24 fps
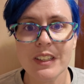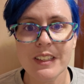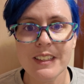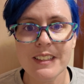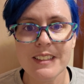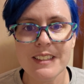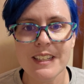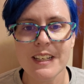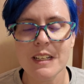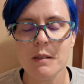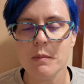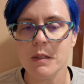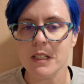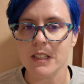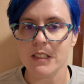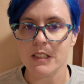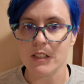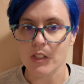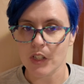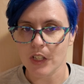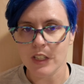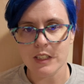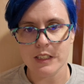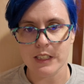he said, because
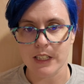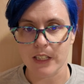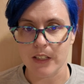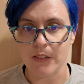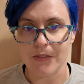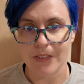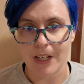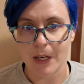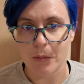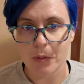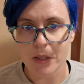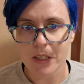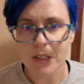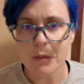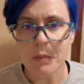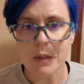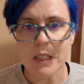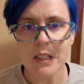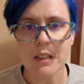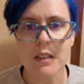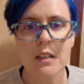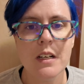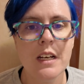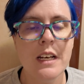it's hard to get fabric up
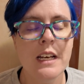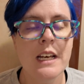here.